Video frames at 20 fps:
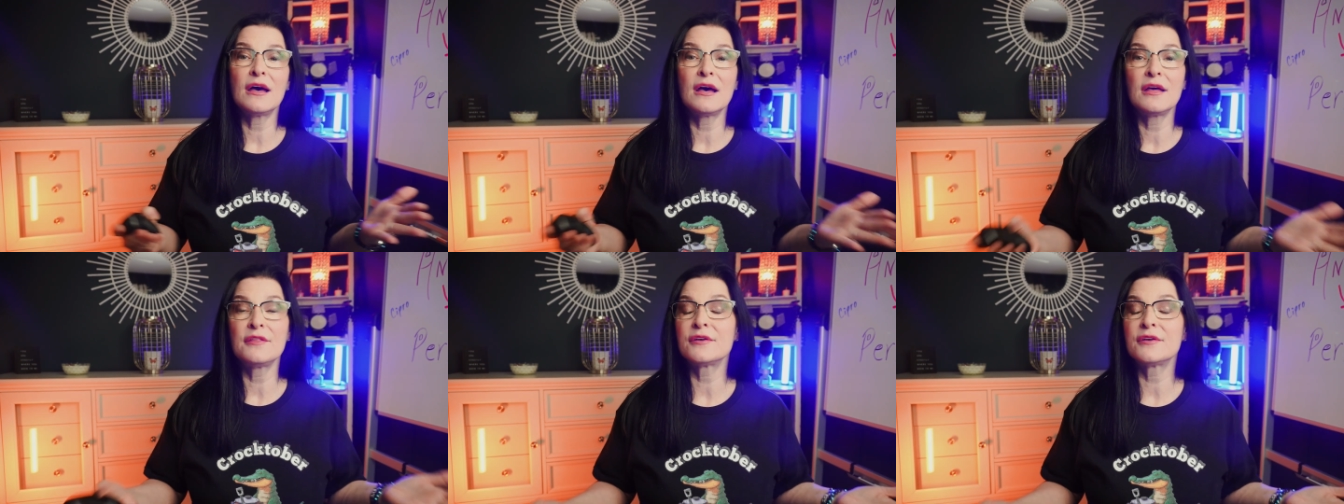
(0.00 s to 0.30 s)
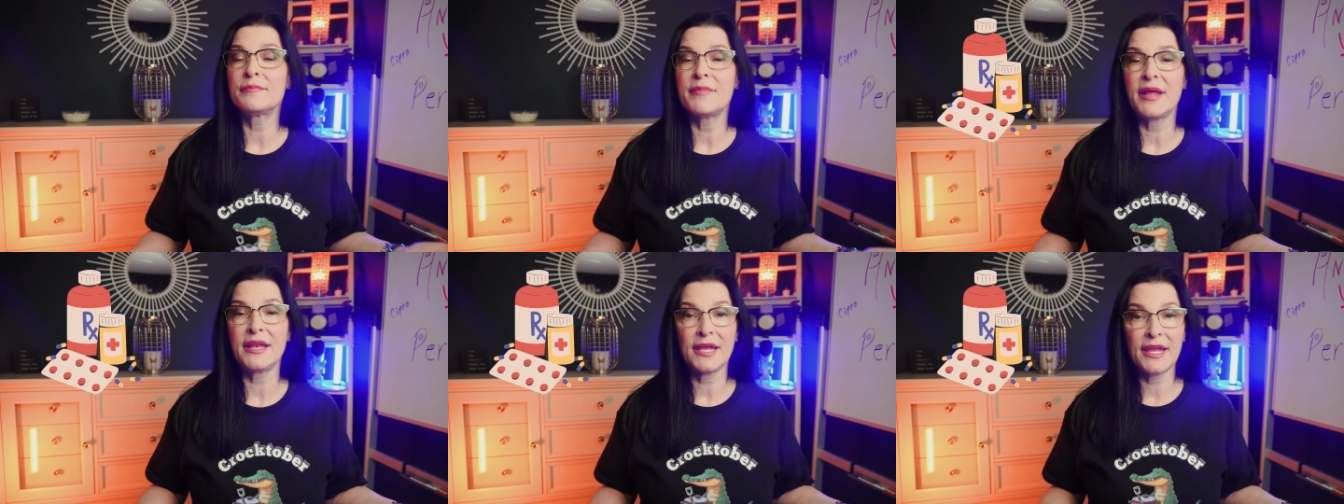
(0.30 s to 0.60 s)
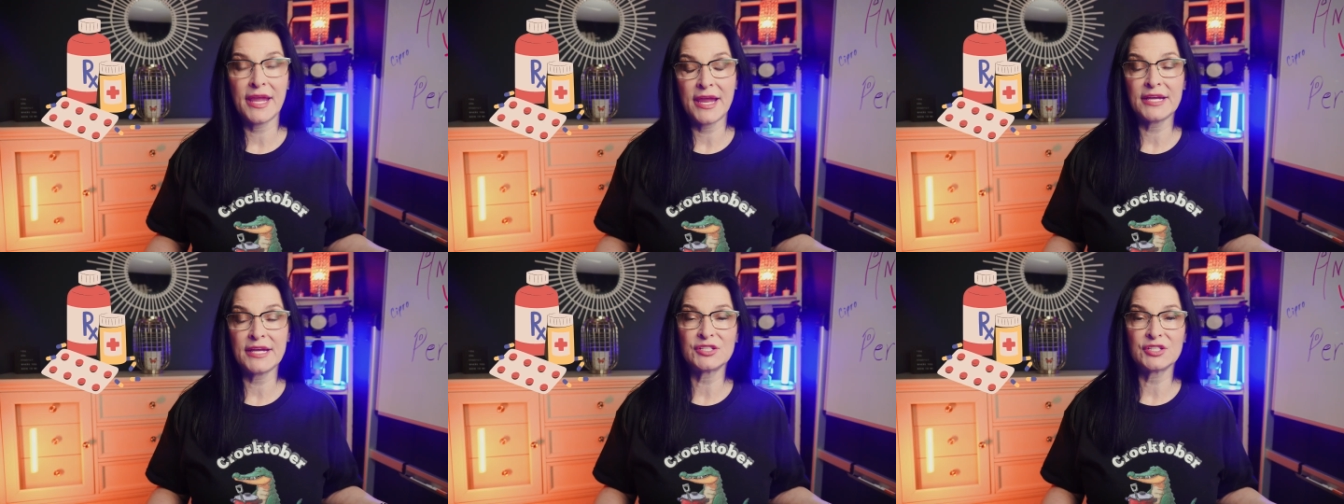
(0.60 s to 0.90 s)
other
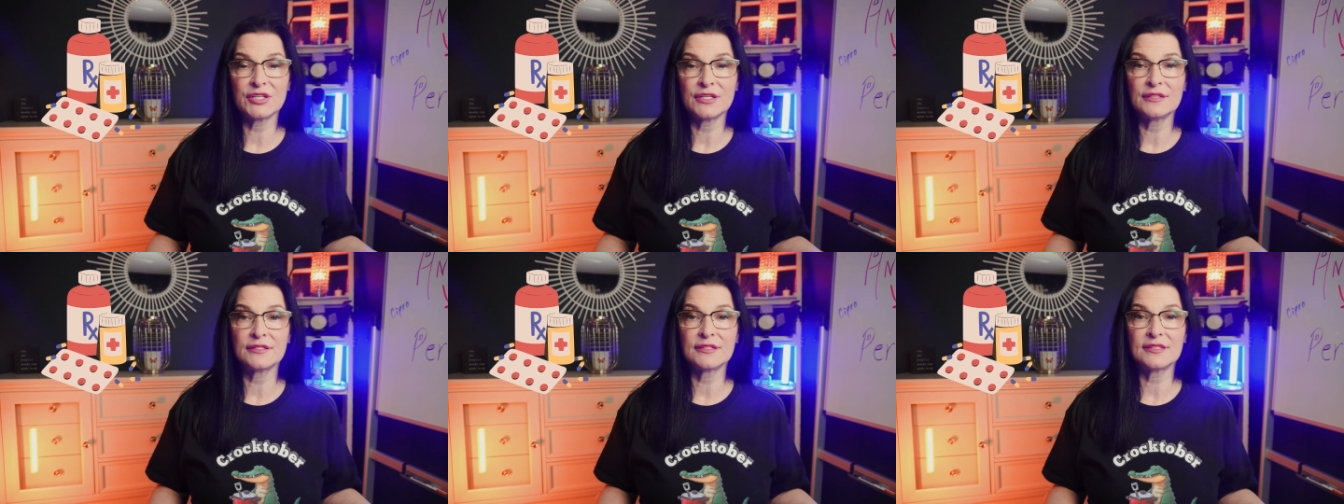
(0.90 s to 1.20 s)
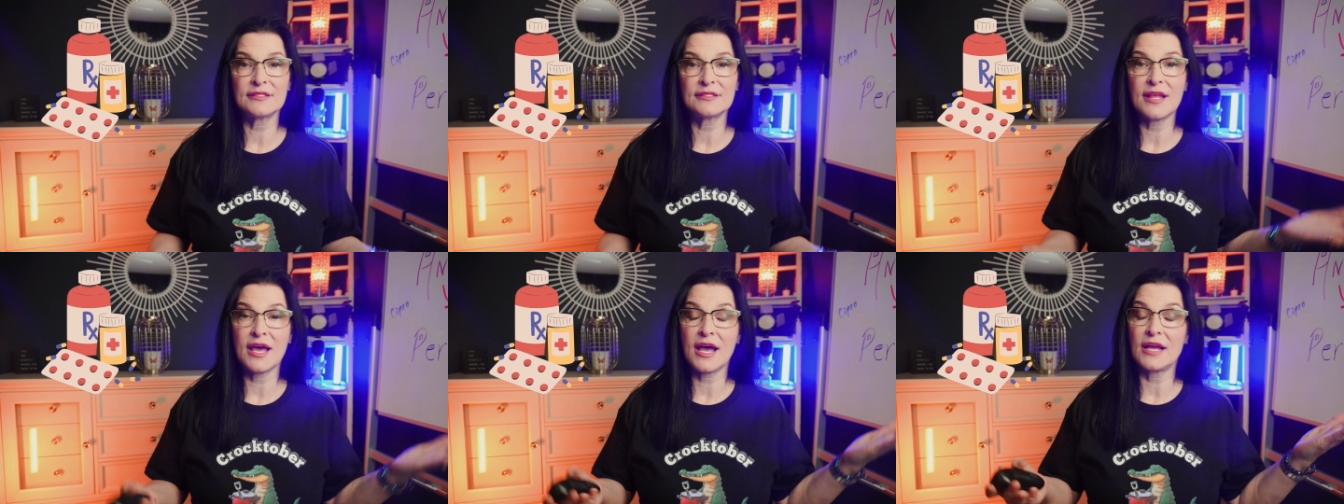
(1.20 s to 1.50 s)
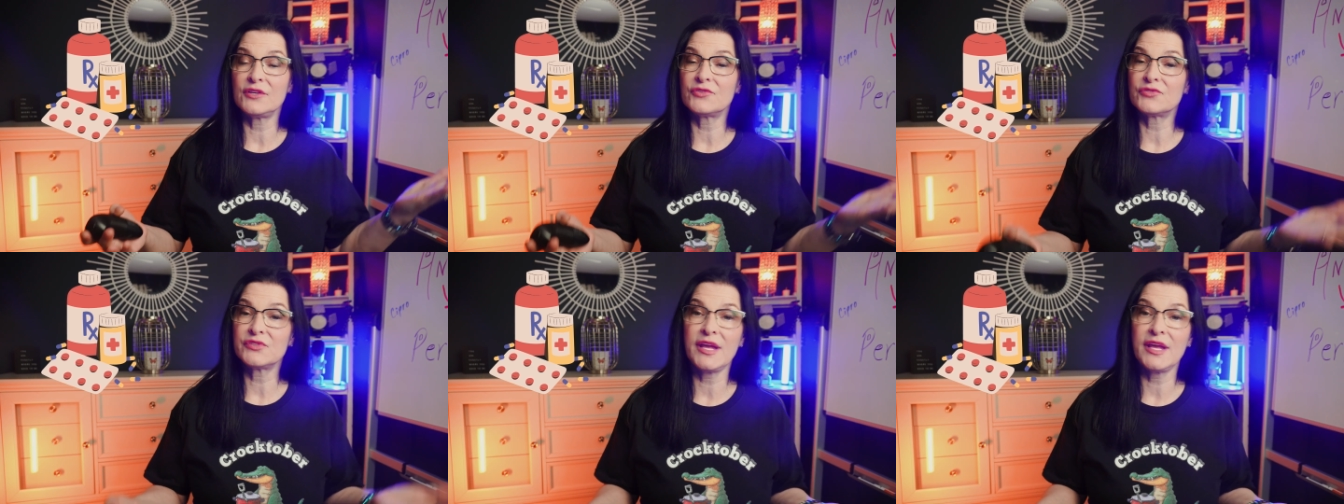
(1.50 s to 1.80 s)
medications that
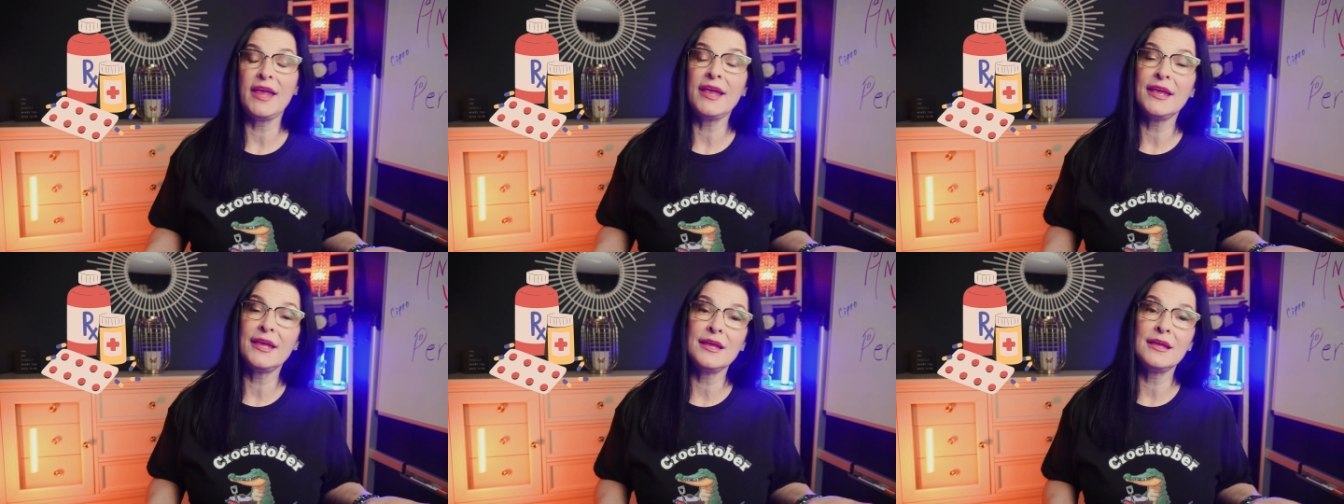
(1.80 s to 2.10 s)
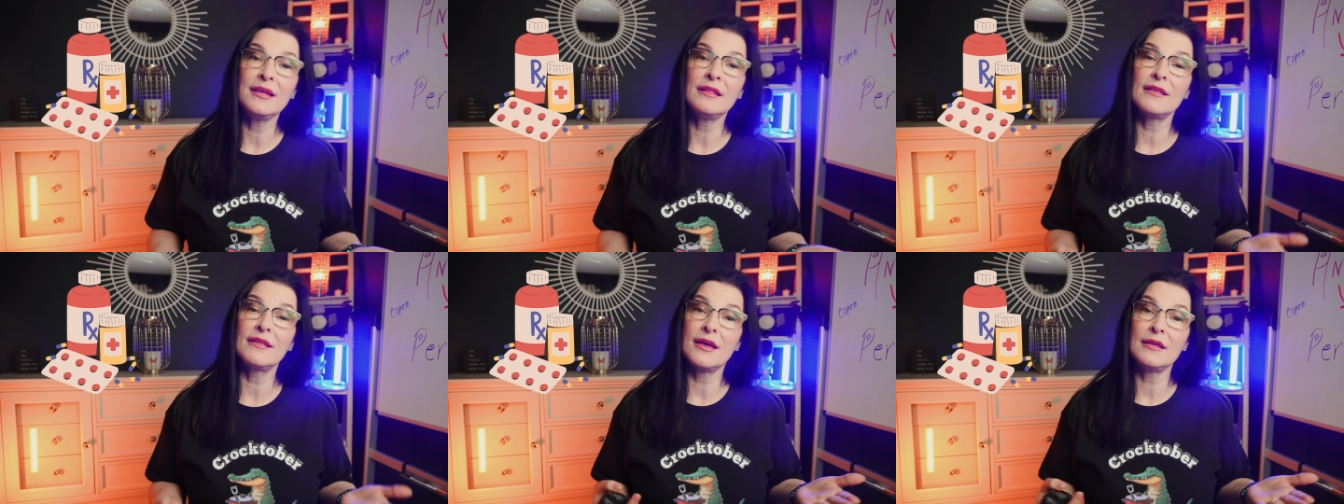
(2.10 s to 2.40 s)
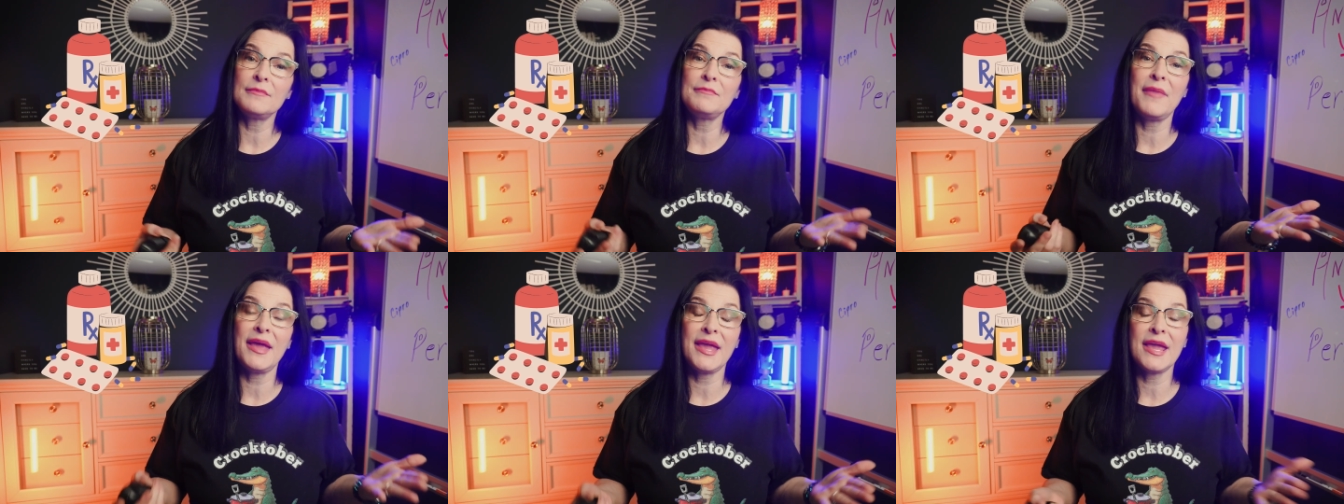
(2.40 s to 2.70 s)
you're taking
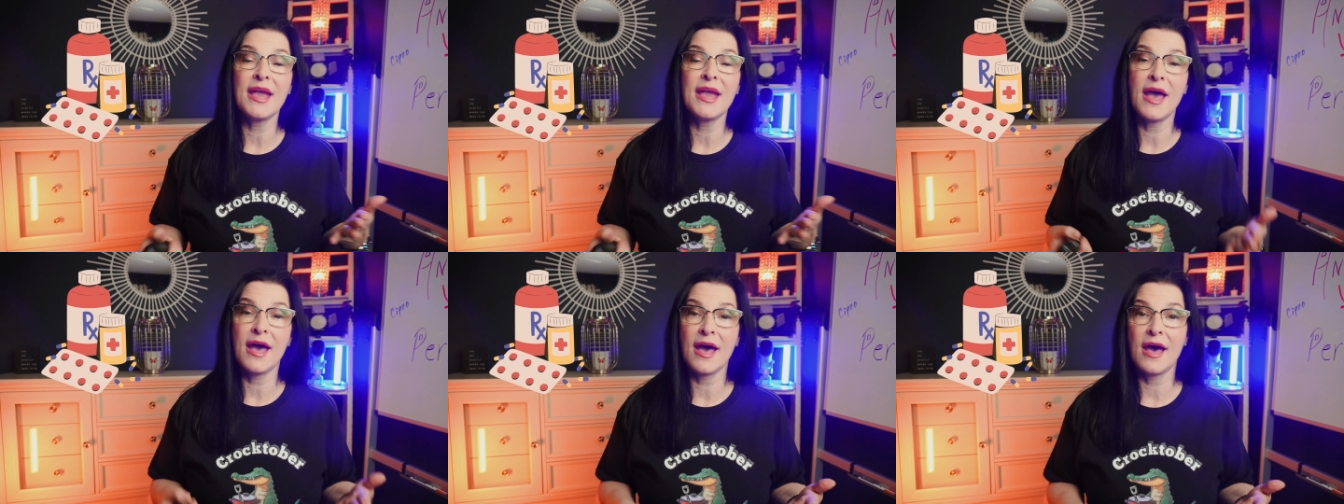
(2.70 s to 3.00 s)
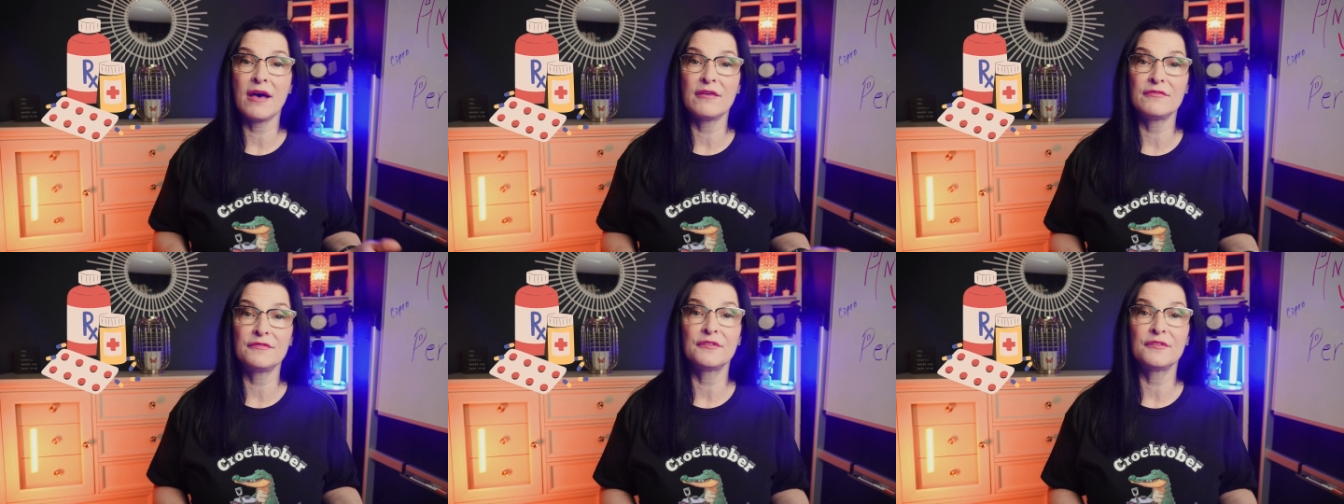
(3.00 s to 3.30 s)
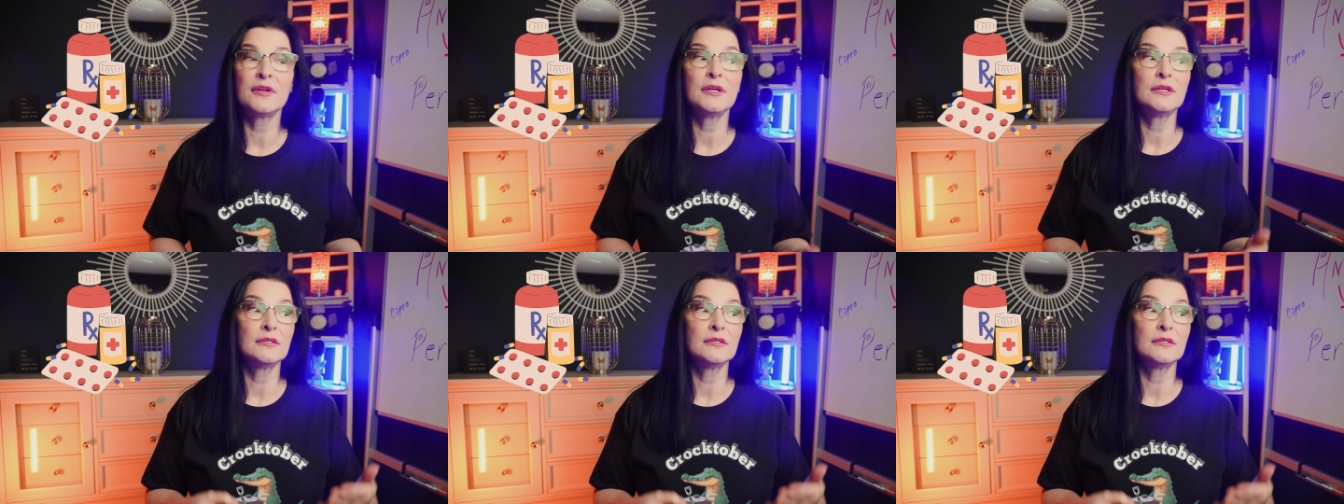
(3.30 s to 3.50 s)
that may have